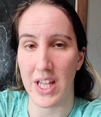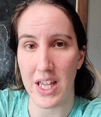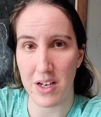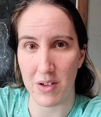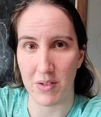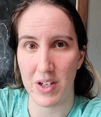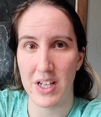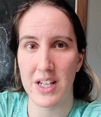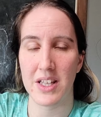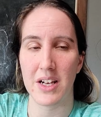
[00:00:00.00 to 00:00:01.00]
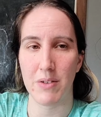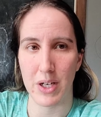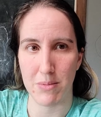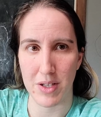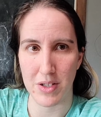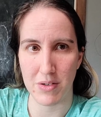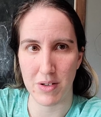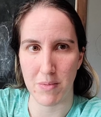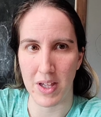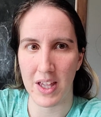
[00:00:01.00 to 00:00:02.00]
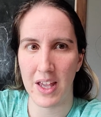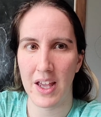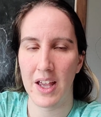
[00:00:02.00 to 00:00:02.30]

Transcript: he knew, that he recommended toward me.